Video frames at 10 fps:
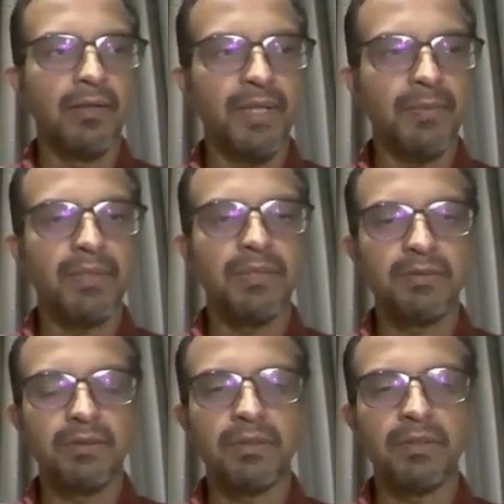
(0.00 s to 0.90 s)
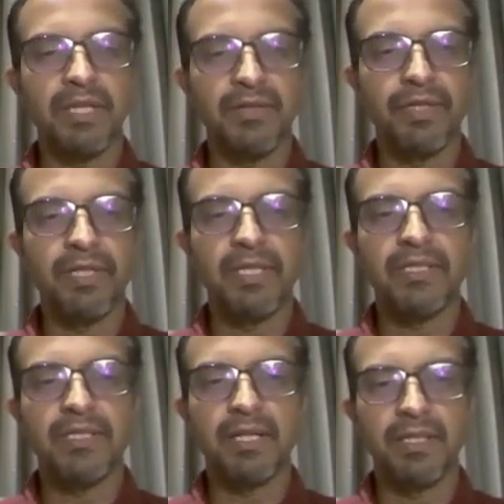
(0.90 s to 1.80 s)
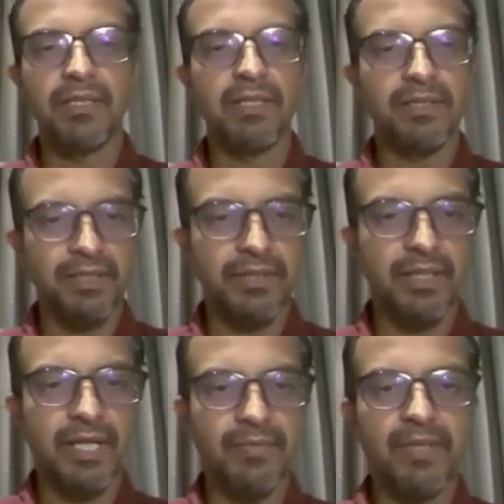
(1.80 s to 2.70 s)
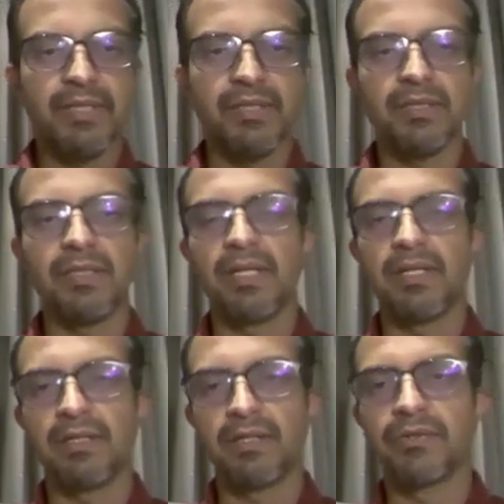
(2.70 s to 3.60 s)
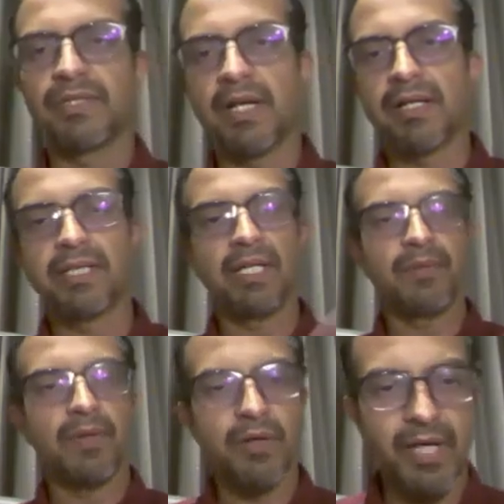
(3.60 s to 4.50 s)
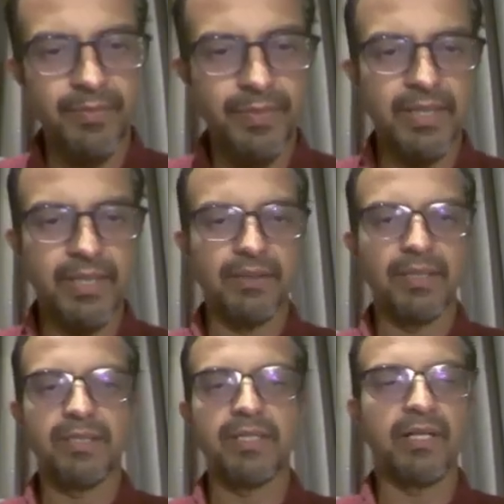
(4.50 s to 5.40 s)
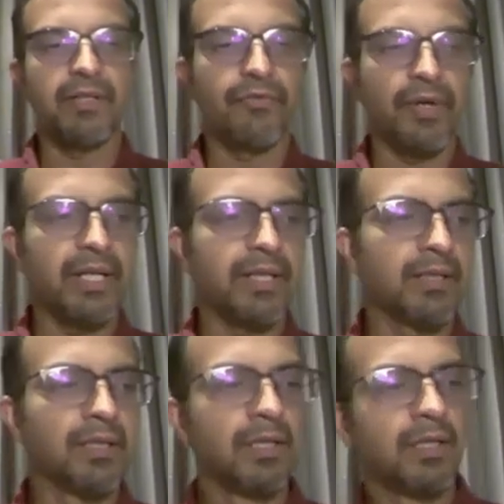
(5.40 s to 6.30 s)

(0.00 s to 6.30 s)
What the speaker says: People definitely started considering IP as a started thinking about IP, and started filing